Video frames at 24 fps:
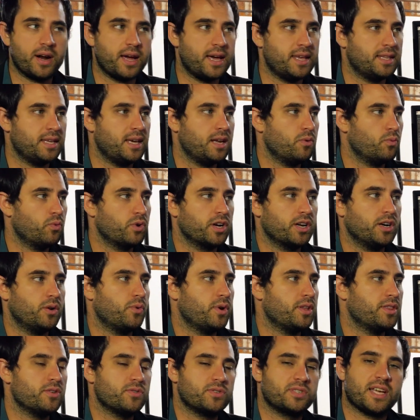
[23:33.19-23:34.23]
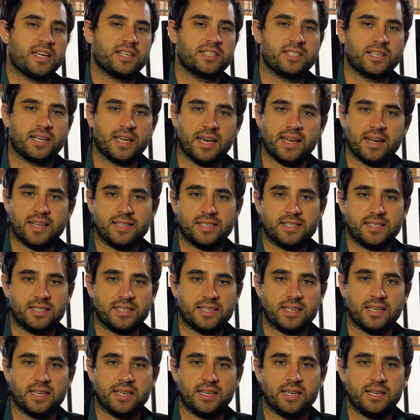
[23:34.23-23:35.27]
and then we're going to run those tests again and
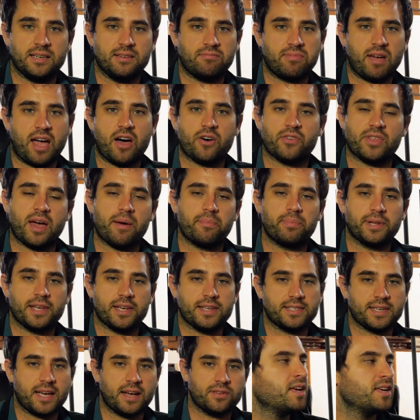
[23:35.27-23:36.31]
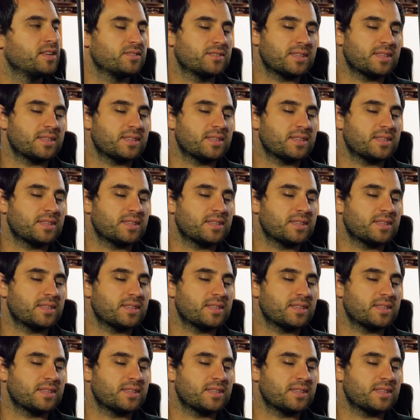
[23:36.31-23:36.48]
see how that plays out.